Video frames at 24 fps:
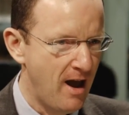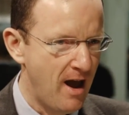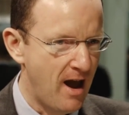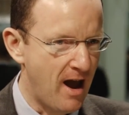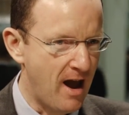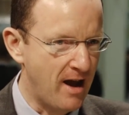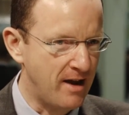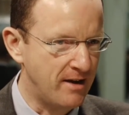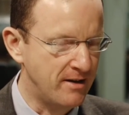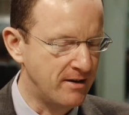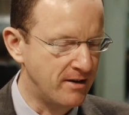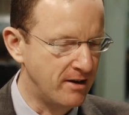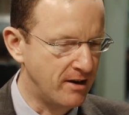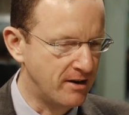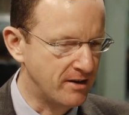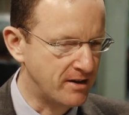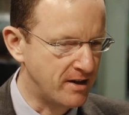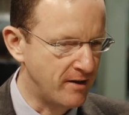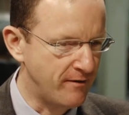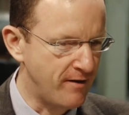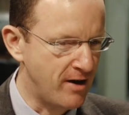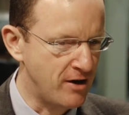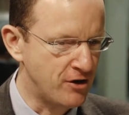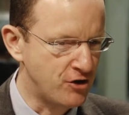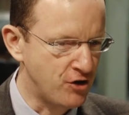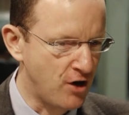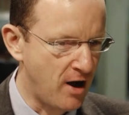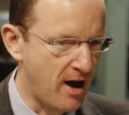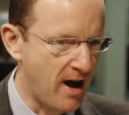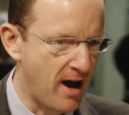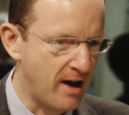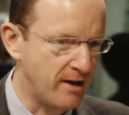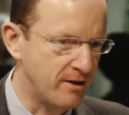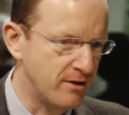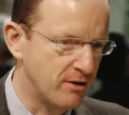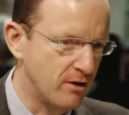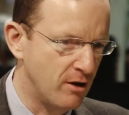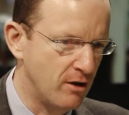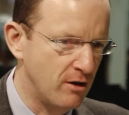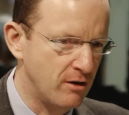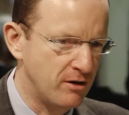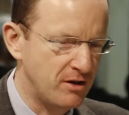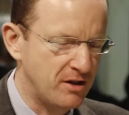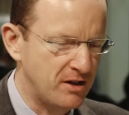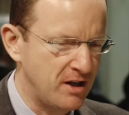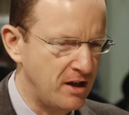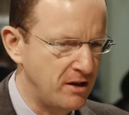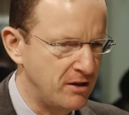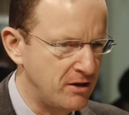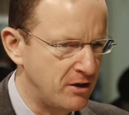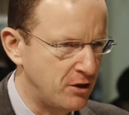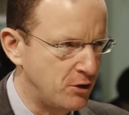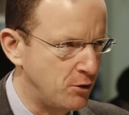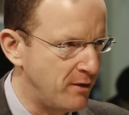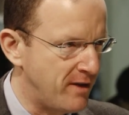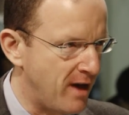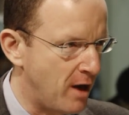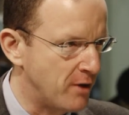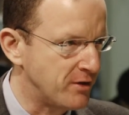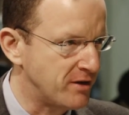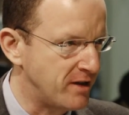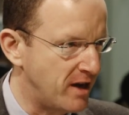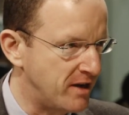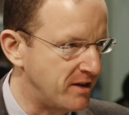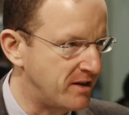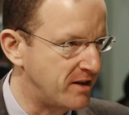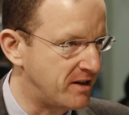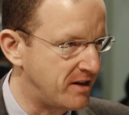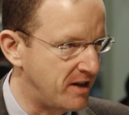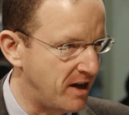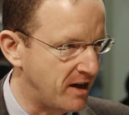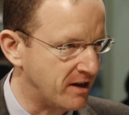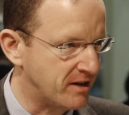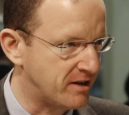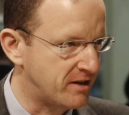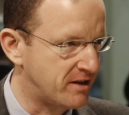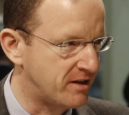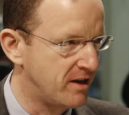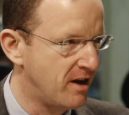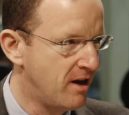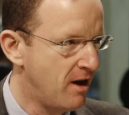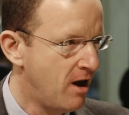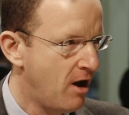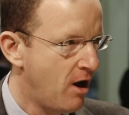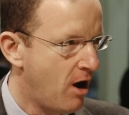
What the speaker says: And Seventure had, since 2006,